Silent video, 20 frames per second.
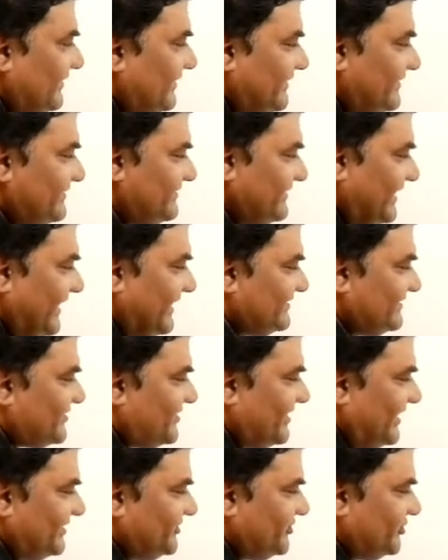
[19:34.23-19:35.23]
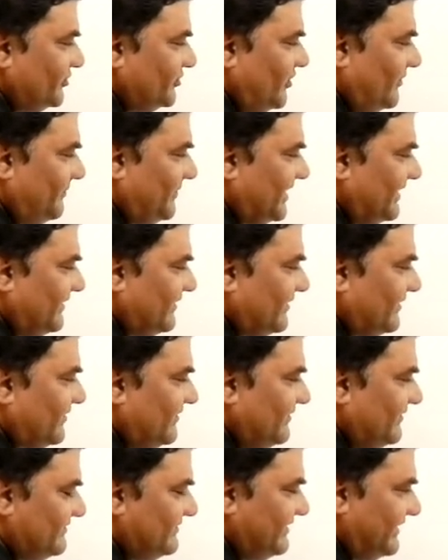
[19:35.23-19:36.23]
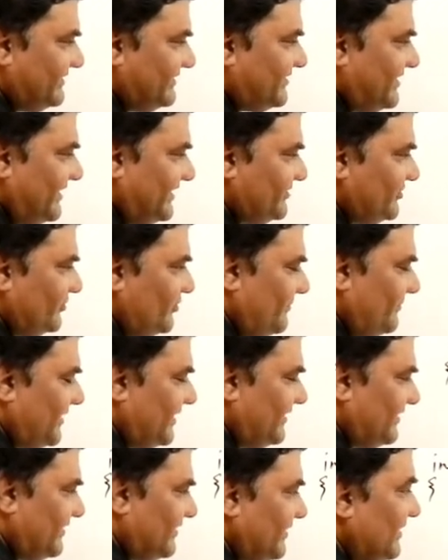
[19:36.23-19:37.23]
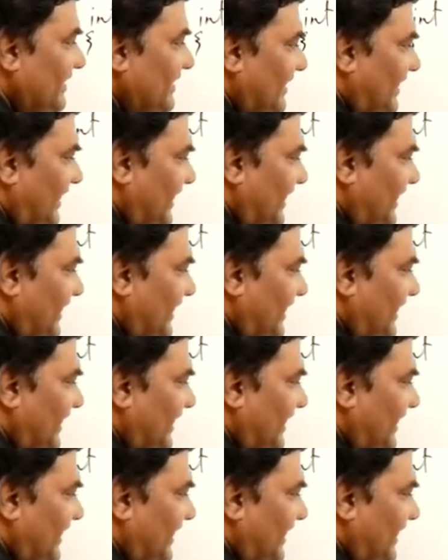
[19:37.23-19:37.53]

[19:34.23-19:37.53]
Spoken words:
This is extraction operator. This is extraction operator.